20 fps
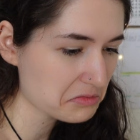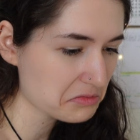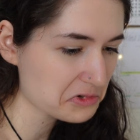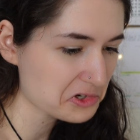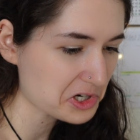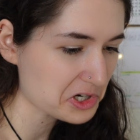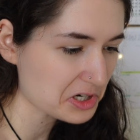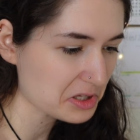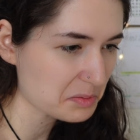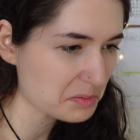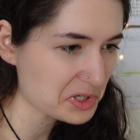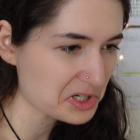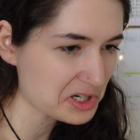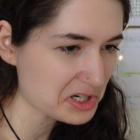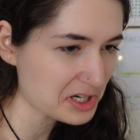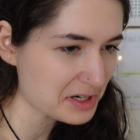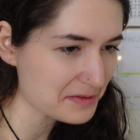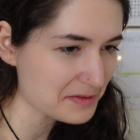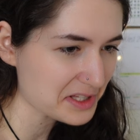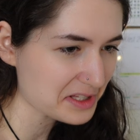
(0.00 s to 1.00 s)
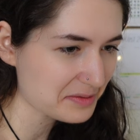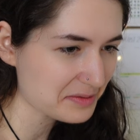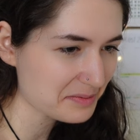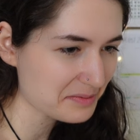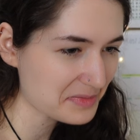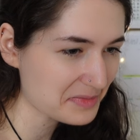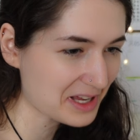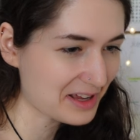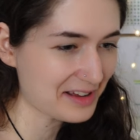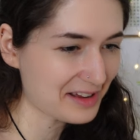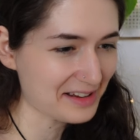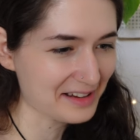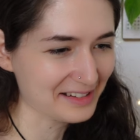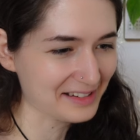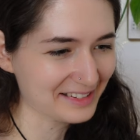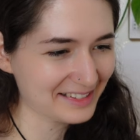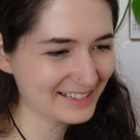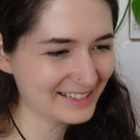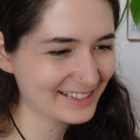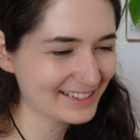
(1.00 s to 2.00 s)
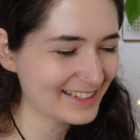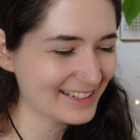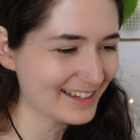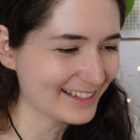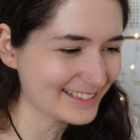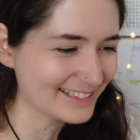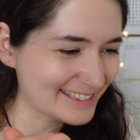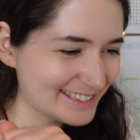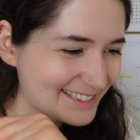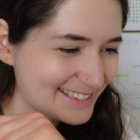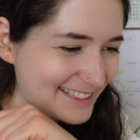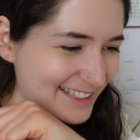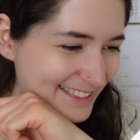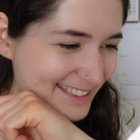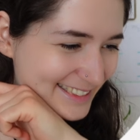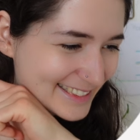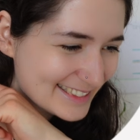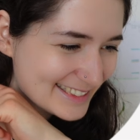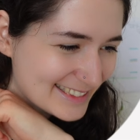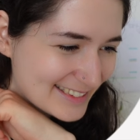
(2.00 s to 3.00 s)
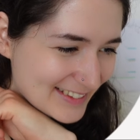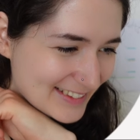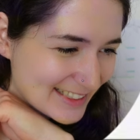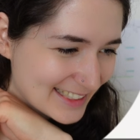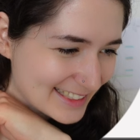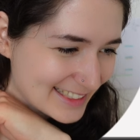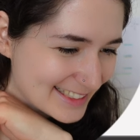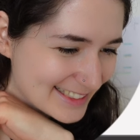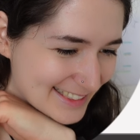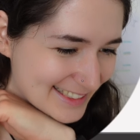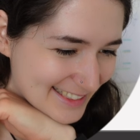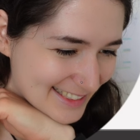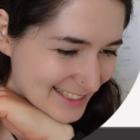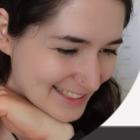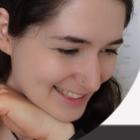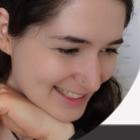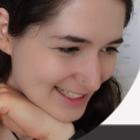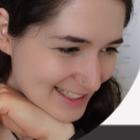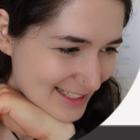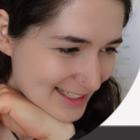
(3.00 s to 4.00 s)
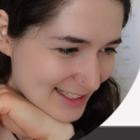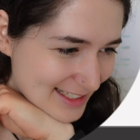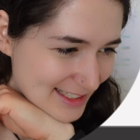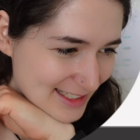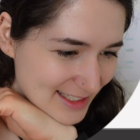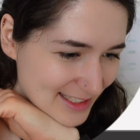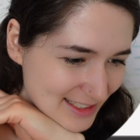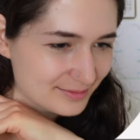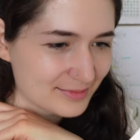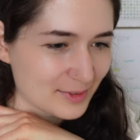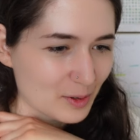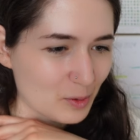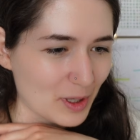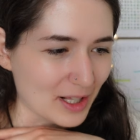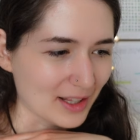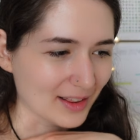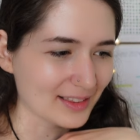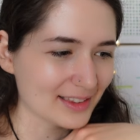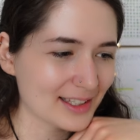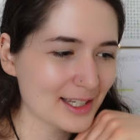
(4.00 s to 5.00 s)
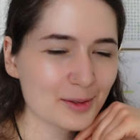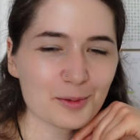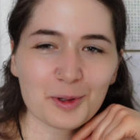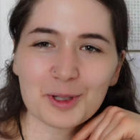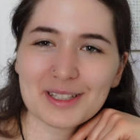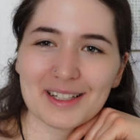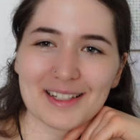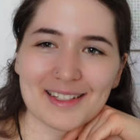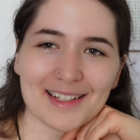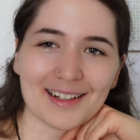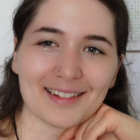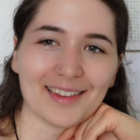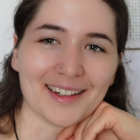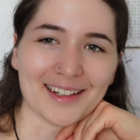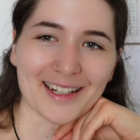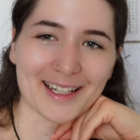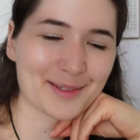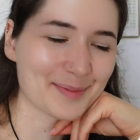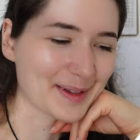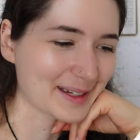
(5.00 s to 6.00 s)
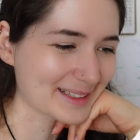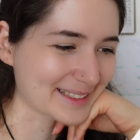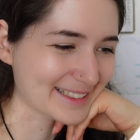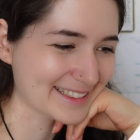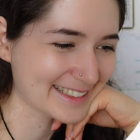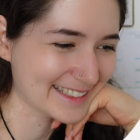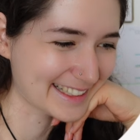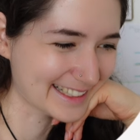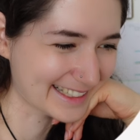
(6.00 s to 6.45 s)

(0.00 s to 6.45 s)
JLPT level. Oh, yeah, nice. Okay. Well, this was easier than expected.